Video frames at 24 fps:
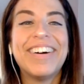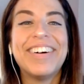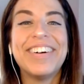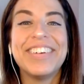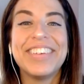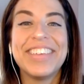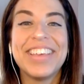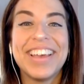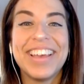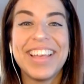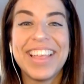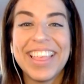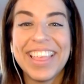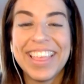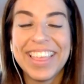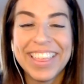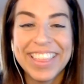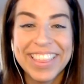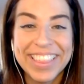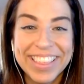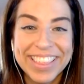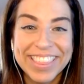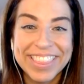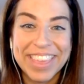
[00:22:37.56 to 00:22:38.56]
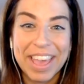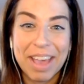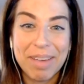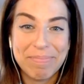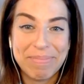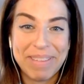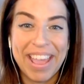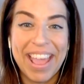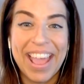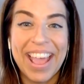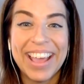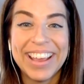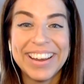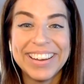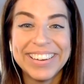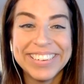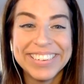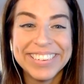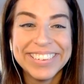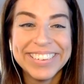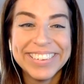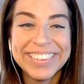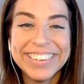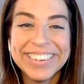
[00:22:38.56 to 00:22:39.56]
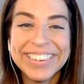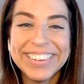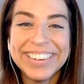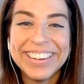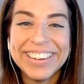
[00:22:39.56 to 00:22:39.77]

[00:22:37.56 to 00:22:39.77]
it'll take you like half an hour to, to crank out a